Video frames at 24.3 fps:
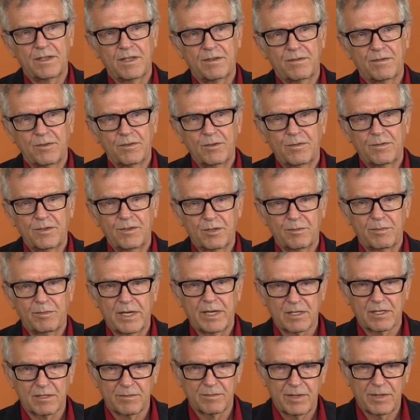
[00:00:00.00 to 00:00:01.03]
if you feel
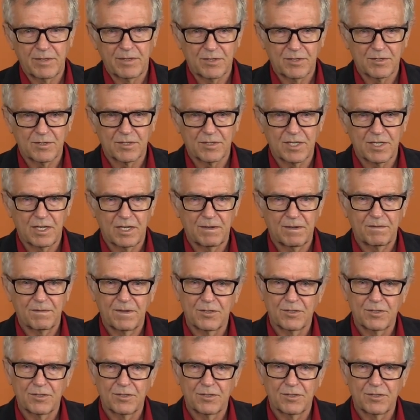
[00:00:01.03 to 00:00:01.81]
better about yourself,